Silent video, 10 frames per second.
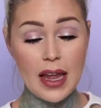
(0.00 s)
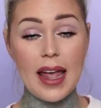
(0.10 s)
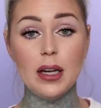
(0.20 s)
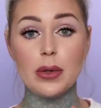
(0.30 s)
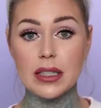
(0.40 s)

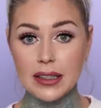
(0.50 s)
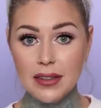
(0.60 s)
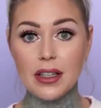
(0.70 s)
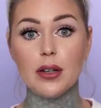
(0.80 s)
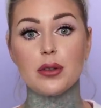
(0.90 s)
And it was
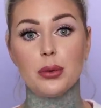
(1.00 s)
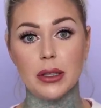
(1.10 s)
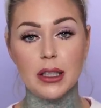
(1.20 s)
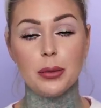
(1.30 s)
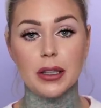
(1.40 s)
leaving those
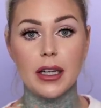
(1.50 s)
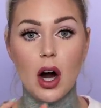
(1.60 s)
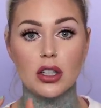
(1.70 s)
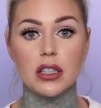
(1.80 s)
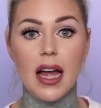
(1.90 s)
really, really
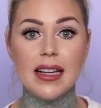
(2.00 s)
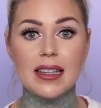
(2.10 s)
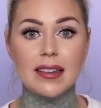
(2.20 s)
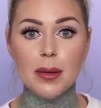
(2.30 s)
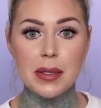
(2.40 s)
harsh lines
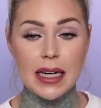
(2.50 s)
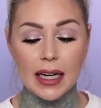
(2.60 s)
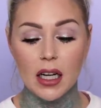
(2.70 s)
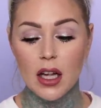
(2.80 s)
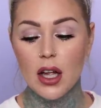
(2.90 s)
in the
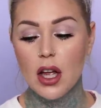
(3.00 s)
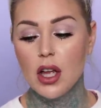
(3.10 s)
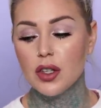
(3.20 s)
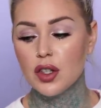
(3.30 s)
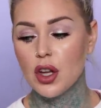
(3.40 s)
lipstick.
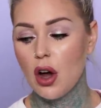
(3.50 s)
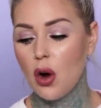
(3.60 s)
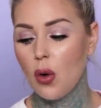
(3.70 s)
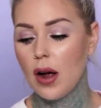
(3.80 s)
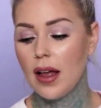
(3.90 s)

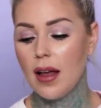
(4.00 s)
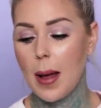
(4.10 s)
So